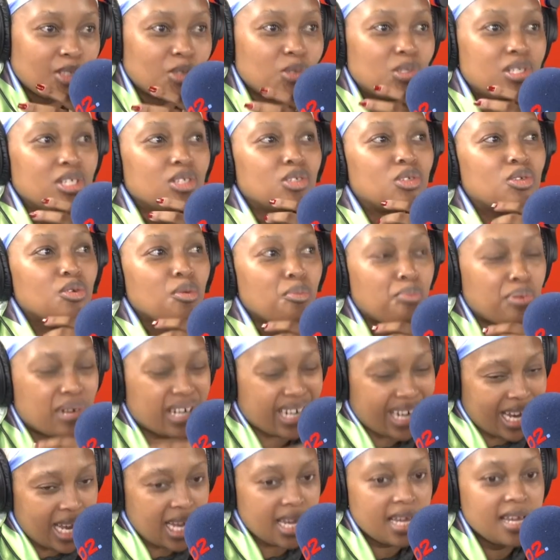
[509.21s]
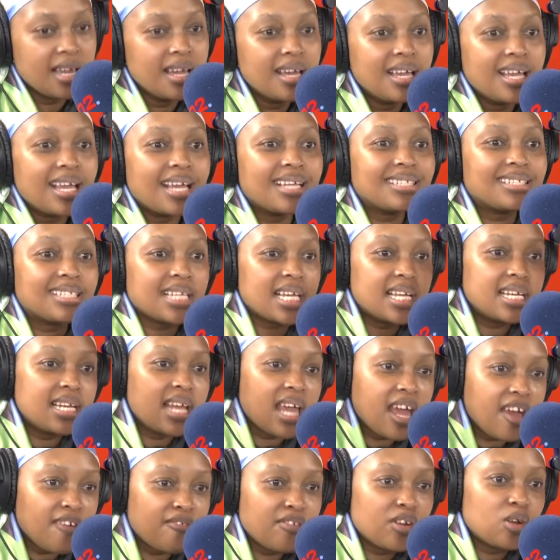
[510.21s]
you need to pray. It's in
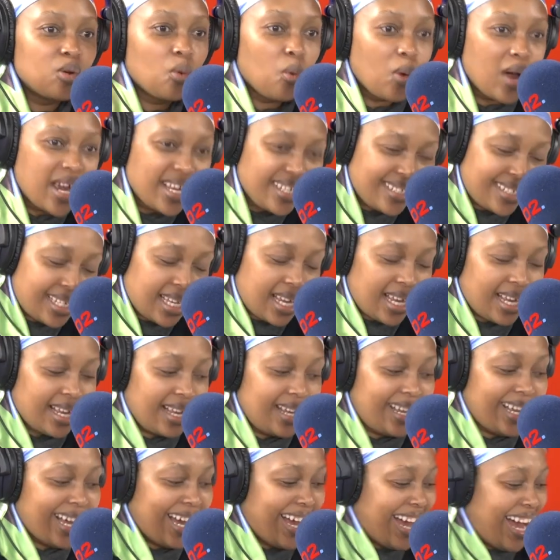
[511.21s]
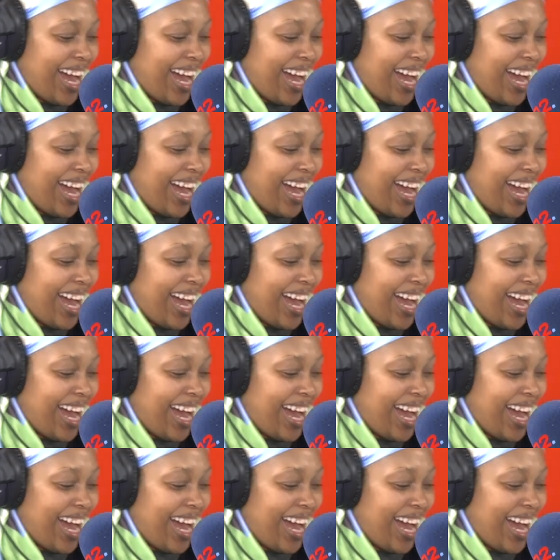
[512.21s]
heaven waiting.